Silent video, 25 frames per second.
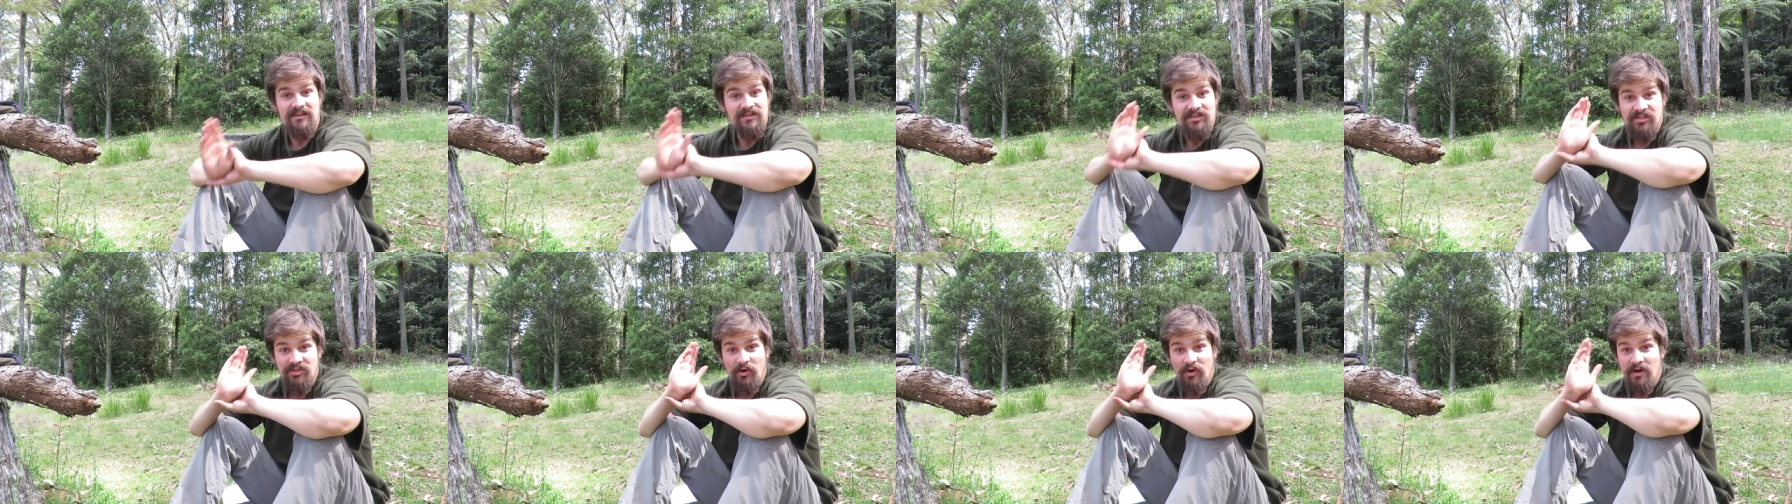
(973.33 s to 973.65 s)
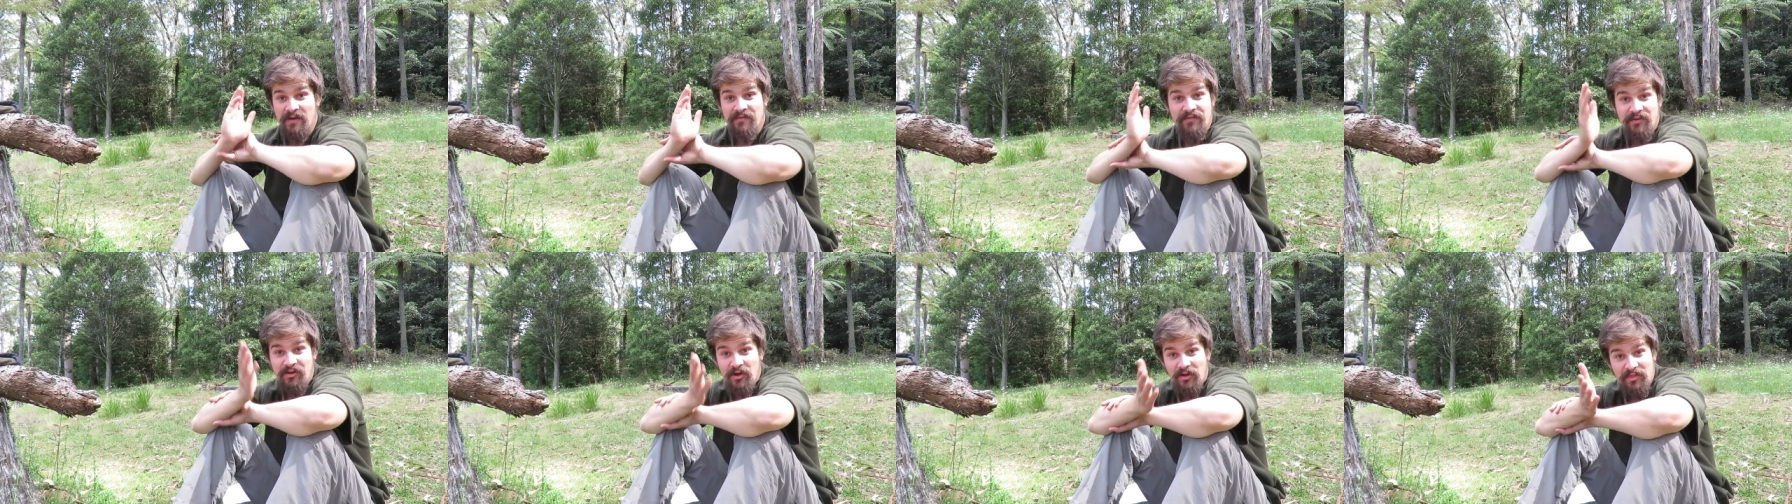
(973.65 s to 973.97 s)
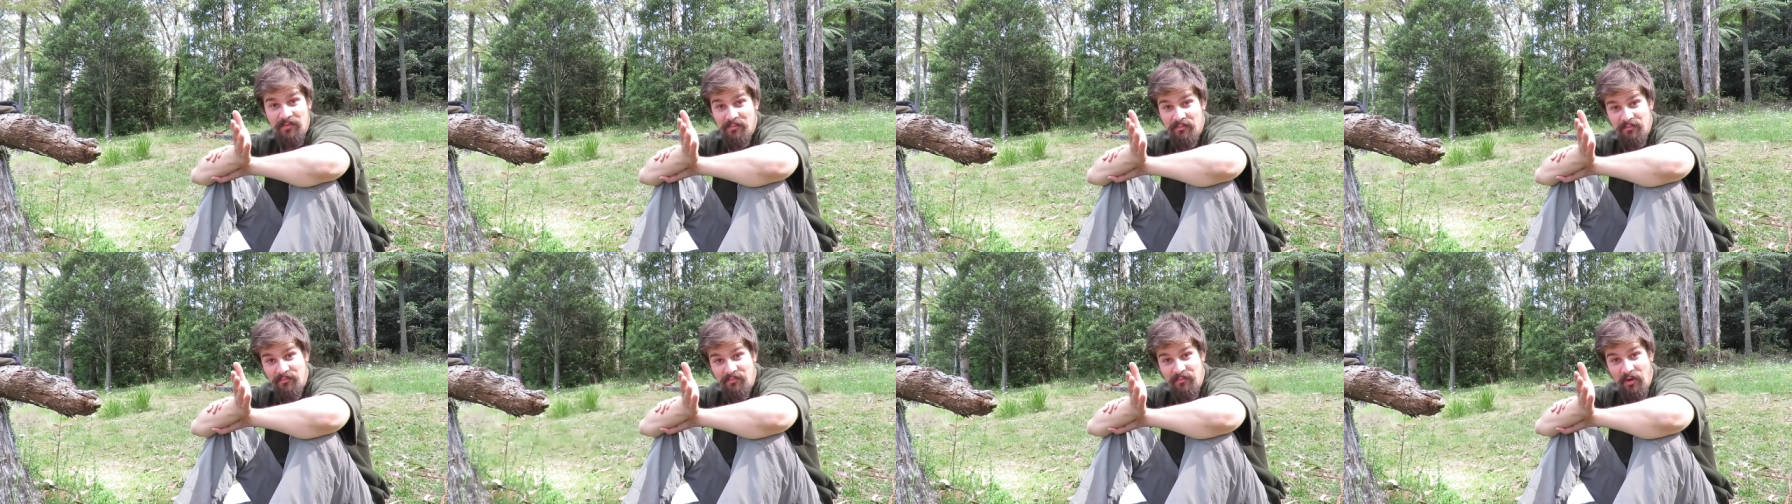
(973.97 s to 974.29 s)
Sure, if you've
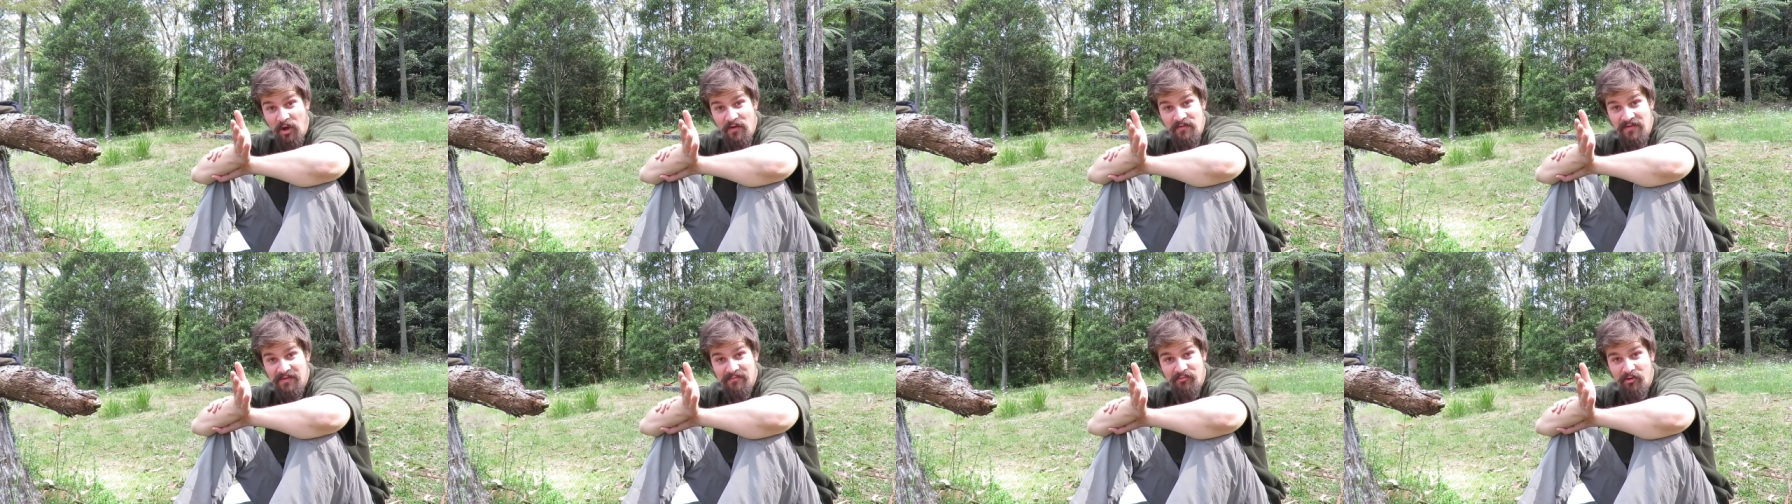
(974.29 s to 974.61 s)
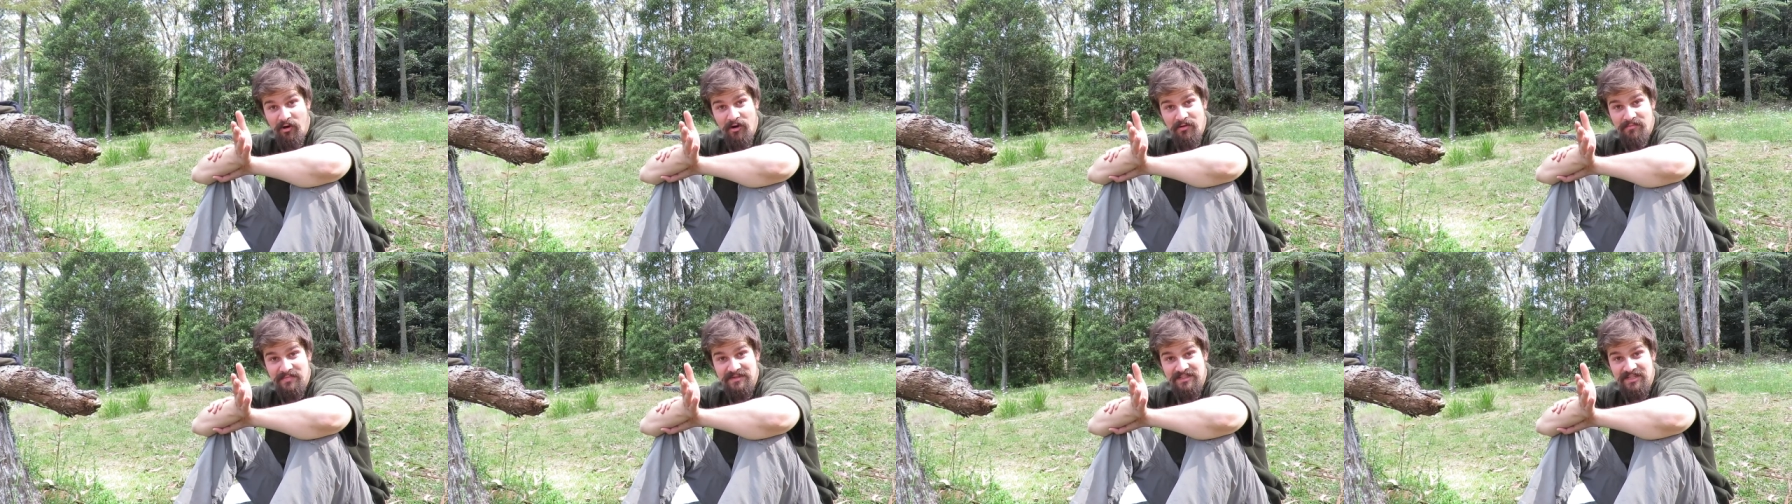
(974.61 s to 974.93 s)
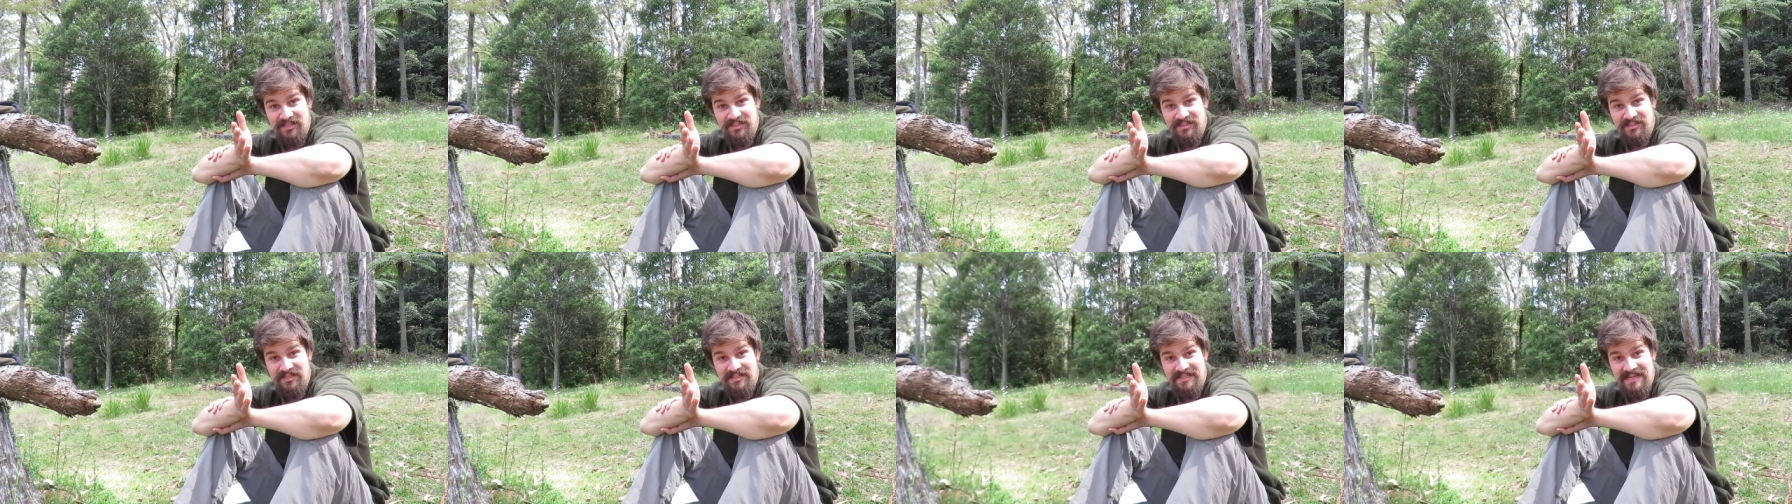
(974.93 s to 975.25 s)
got the perfect prone
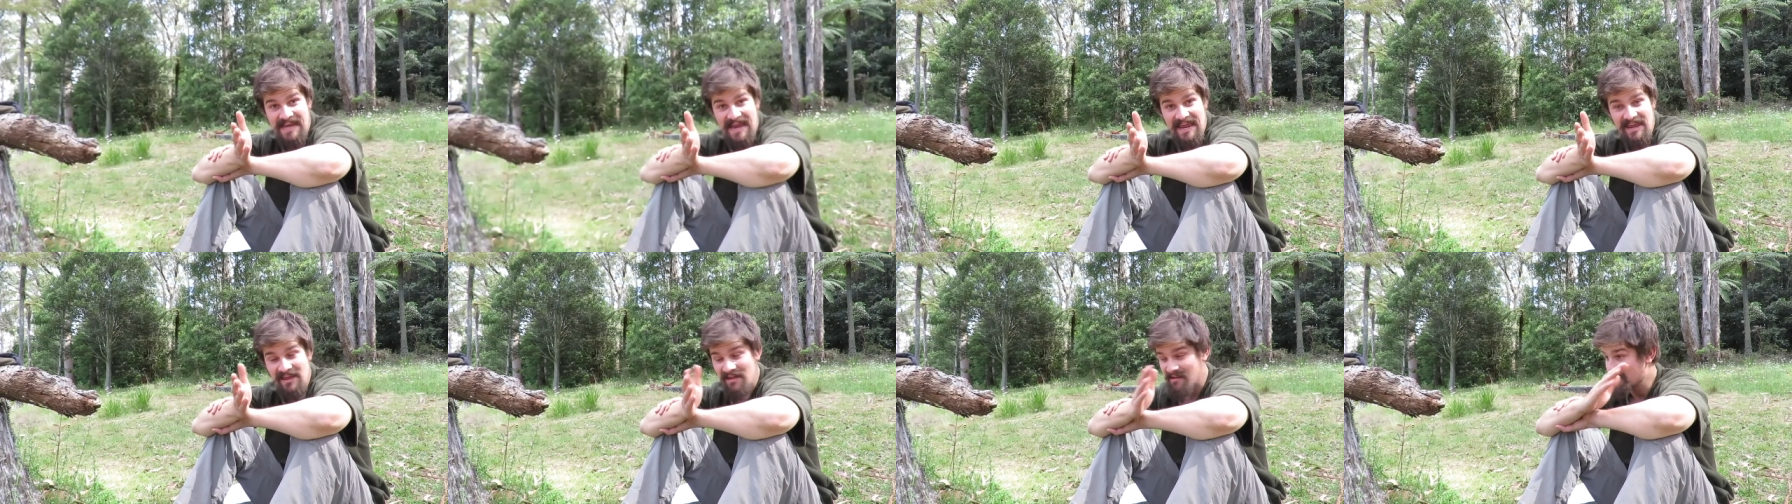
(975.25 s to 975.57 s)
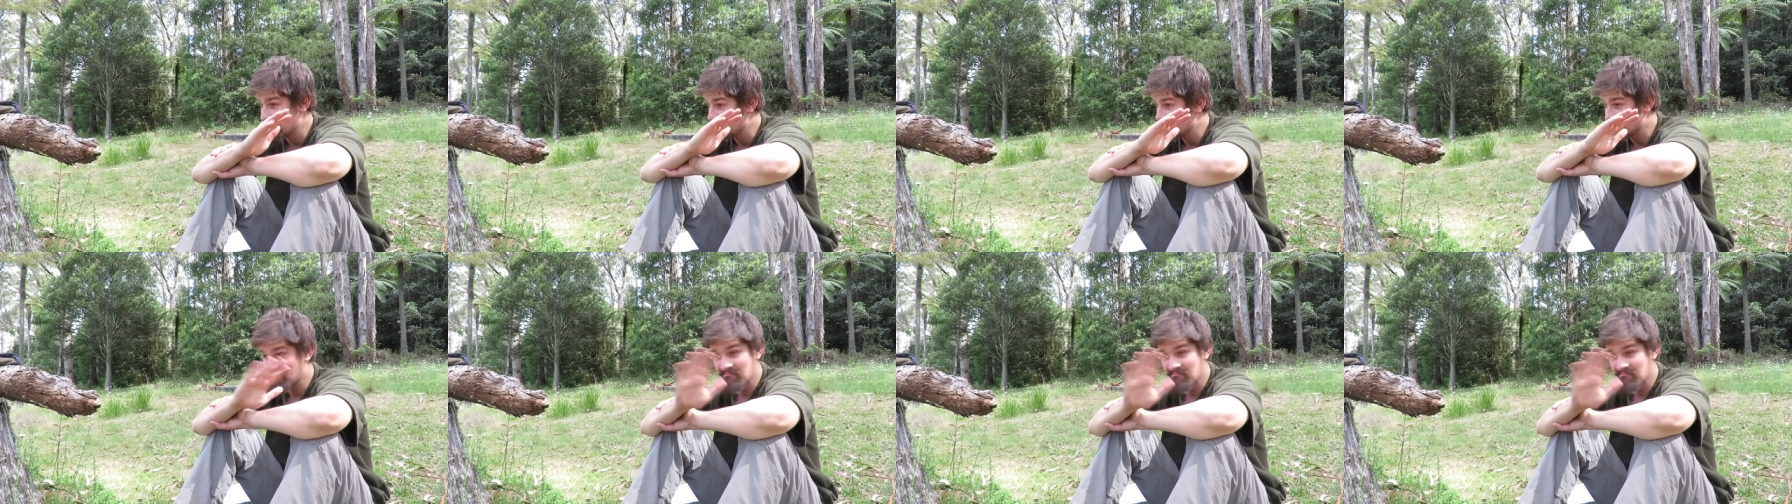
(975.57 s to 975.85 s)
position to take,